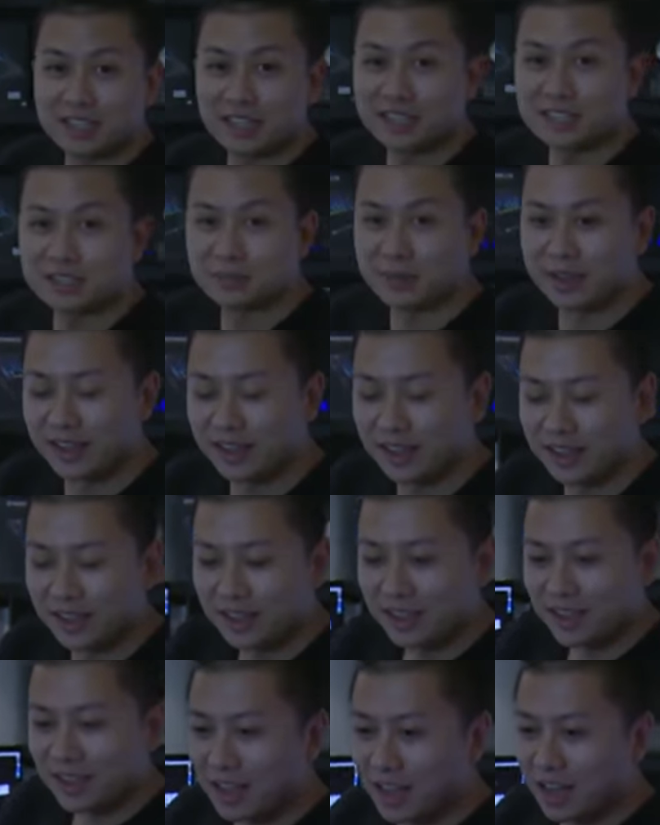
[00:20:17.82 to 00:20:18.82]
to me,
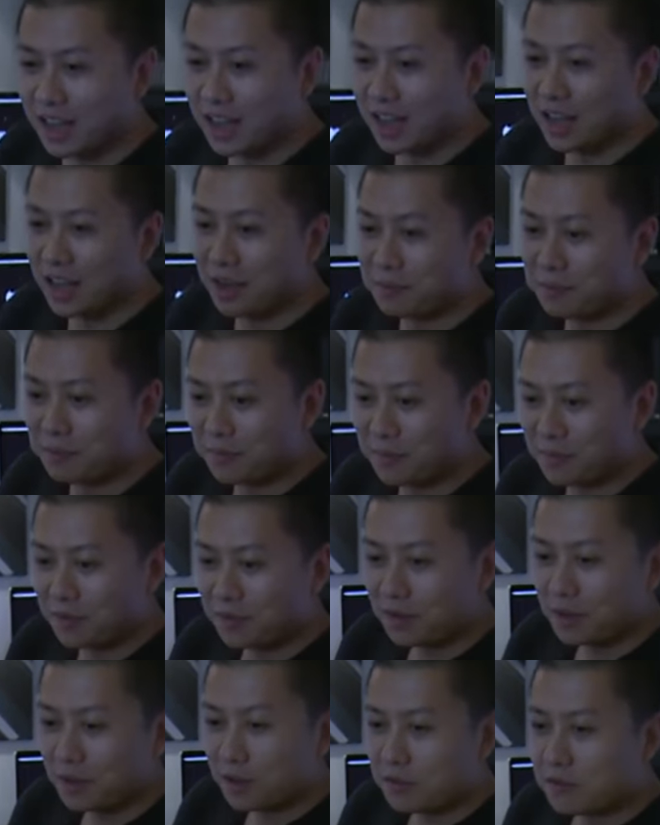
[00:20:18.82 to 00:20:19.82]
um,
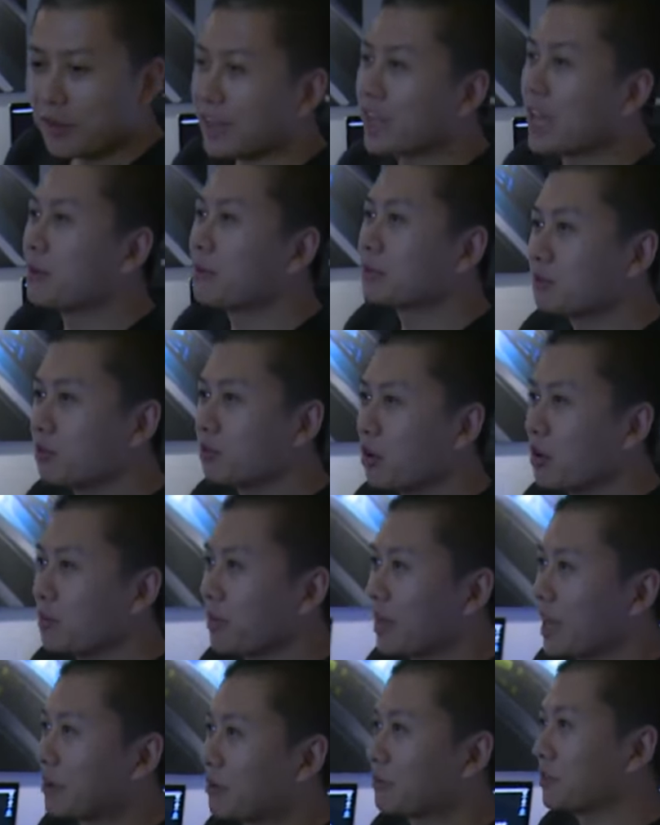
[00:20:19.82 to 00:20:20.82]
they came into Point
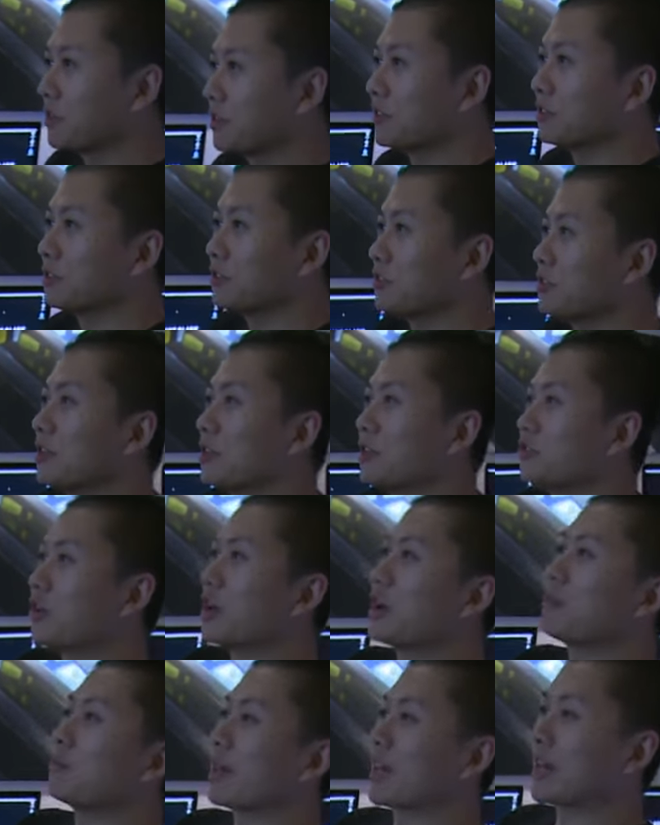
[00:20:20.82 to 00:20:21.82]
Blank with the, the
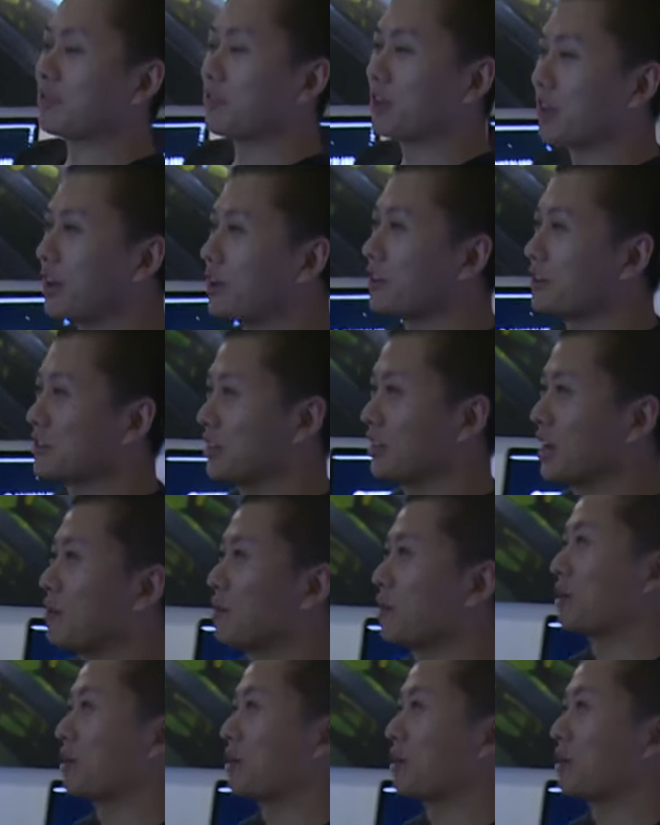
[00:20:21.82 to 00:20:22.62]
dream like everyone else, you know, I'm going to